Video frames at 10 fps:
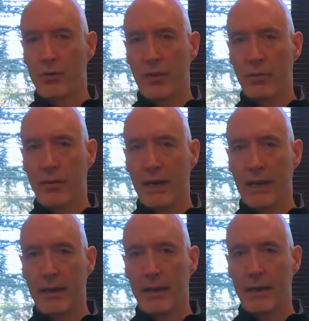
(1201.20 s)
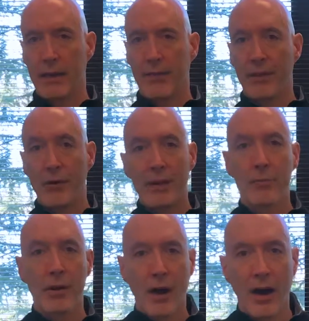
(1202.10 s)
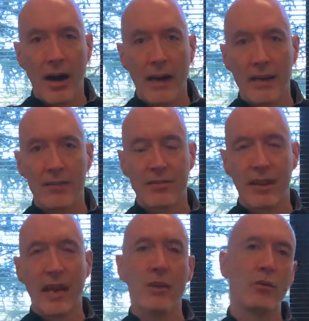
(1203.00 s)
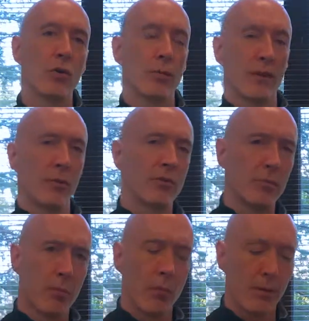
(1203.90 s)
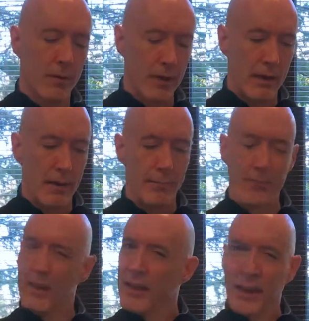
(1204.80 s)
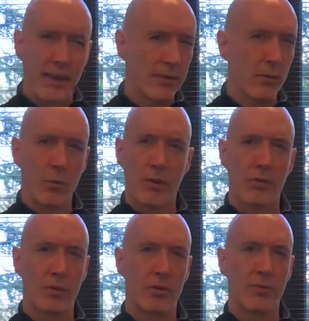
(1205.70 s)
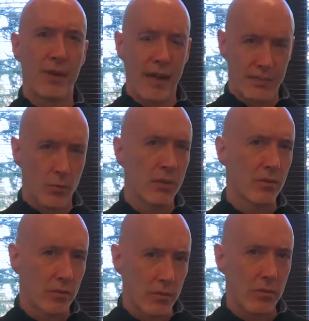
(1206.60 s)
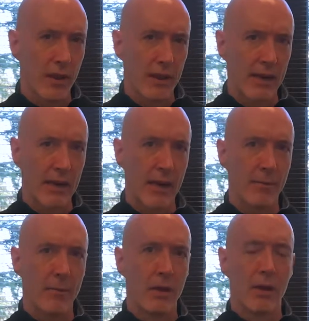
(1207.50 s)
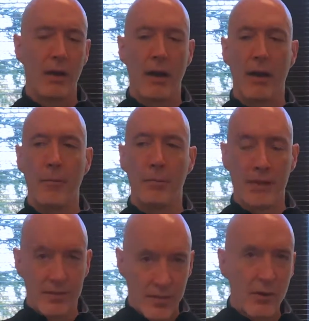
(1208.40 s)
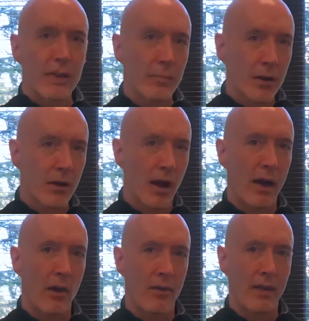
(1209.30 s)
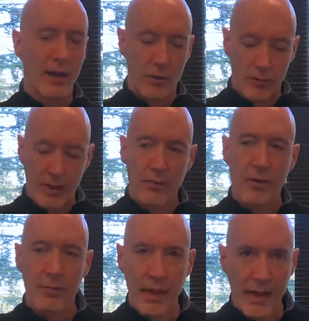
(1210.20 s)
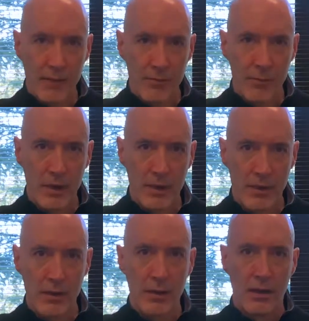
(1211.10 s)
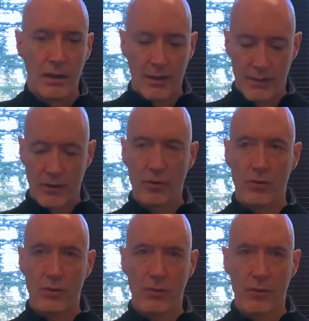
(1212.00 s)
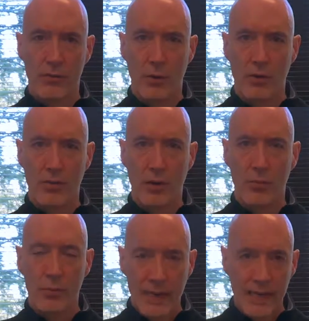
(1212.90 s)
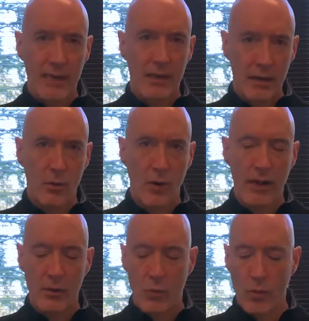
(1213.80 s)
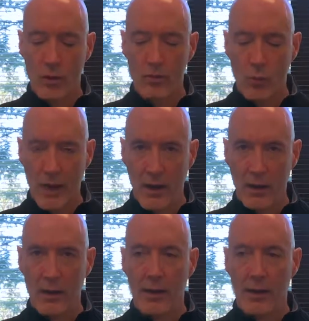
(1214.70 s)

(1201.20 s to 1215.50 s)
on reading. And they'll keep an eye and say, hey, you told me that was important, and I think we went through it too fast. Can we just try that again? Because they're keeping an eye on that. You've given them that information, and then you're just going to focus on reading it in a way that works well.